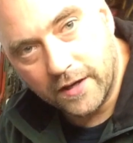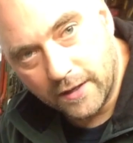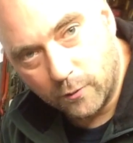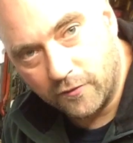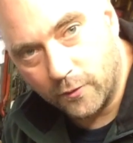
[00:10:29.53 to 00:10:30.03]
a
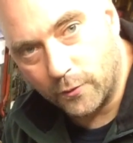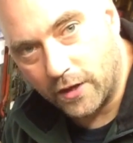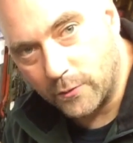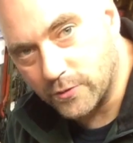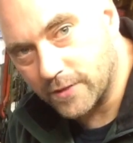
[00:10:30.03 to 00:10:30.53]
little
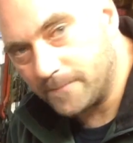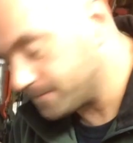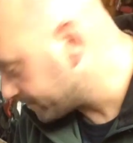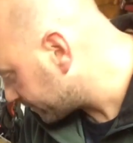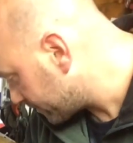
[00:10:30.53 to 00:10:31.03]
footnote.
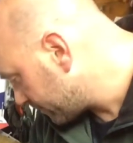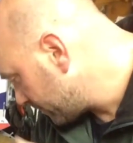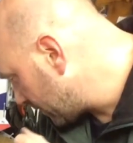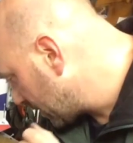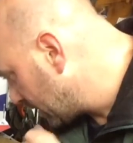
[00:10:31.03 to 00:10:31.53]

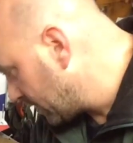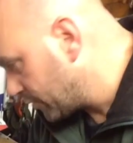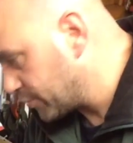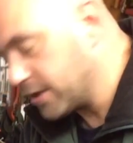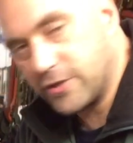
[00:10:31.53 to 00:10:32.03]

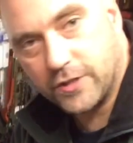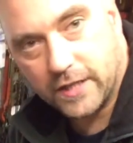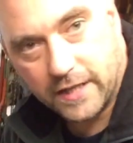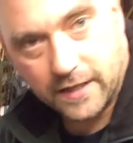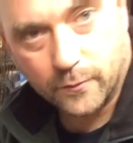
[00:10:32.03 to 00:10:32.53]

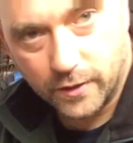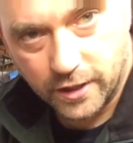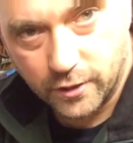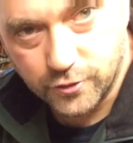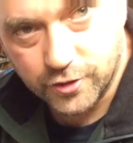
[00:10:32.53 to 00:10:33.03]
Traditionally, when
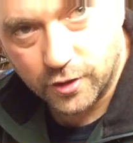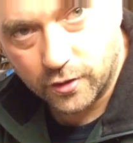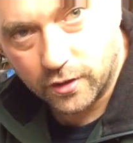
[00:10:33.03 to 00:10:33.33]
you use char